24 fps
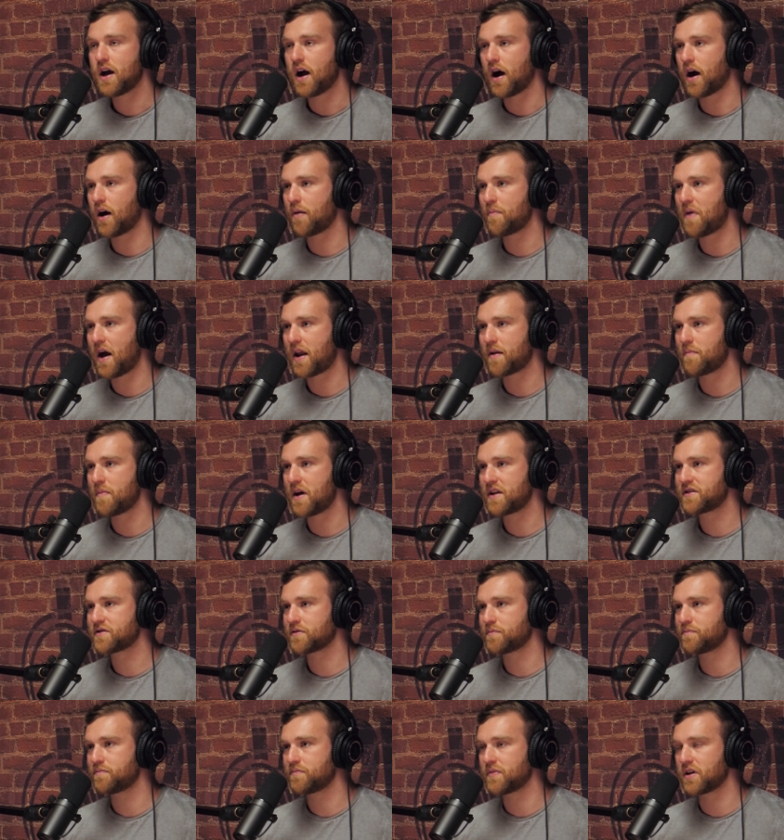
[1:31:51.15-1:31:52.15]
had
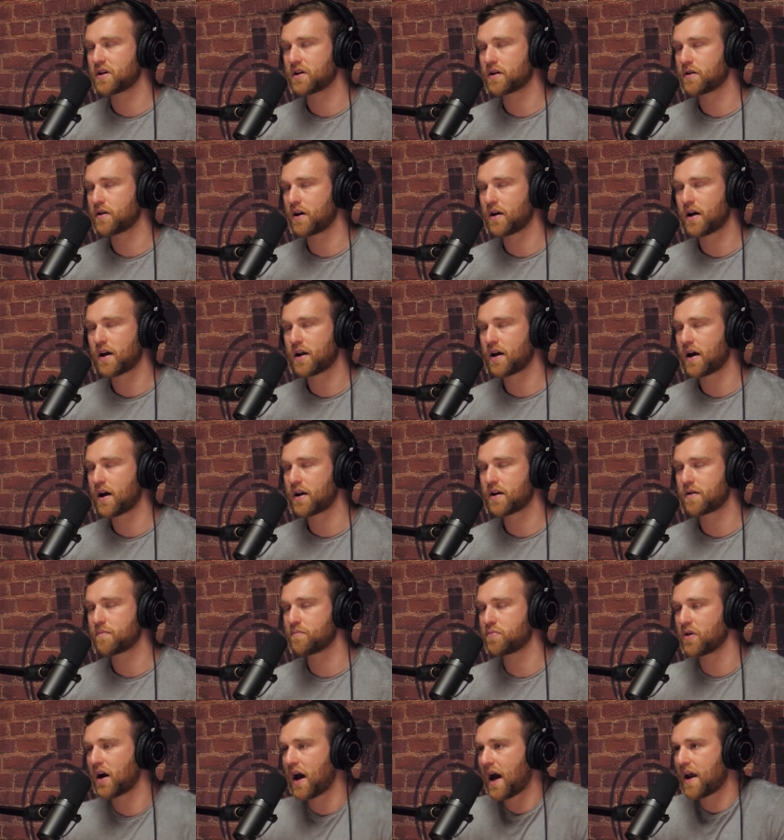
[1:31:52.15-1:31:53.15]

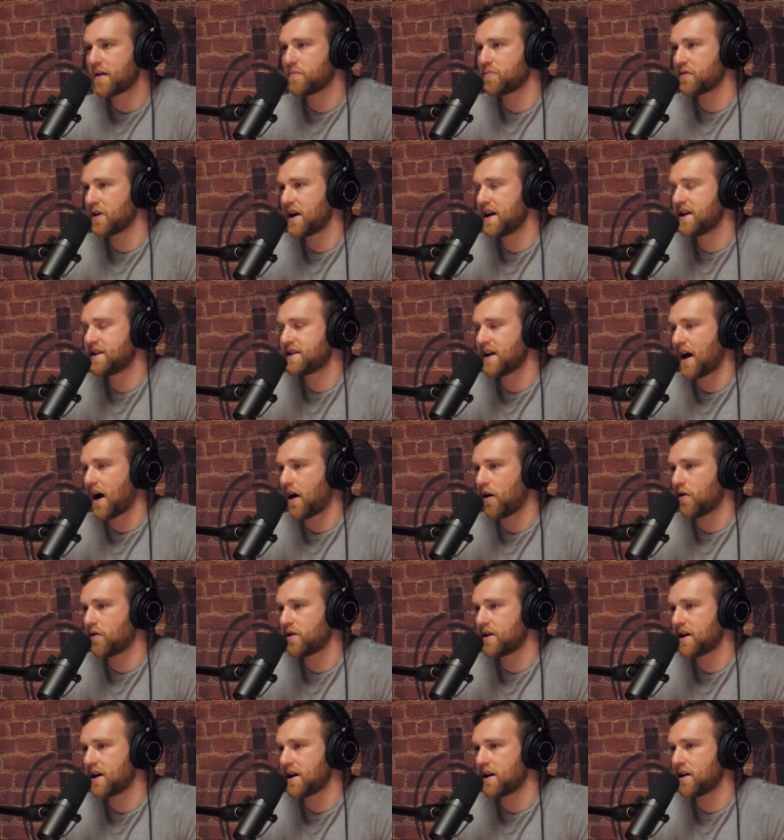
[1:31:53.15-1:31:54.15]
a
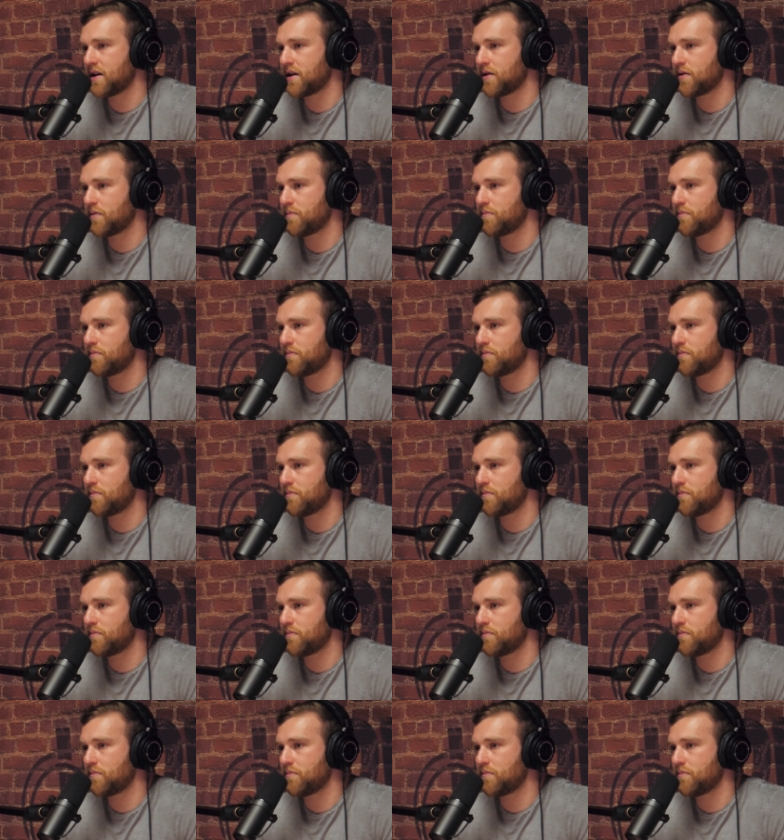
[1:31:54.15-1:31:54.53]
breakdown in a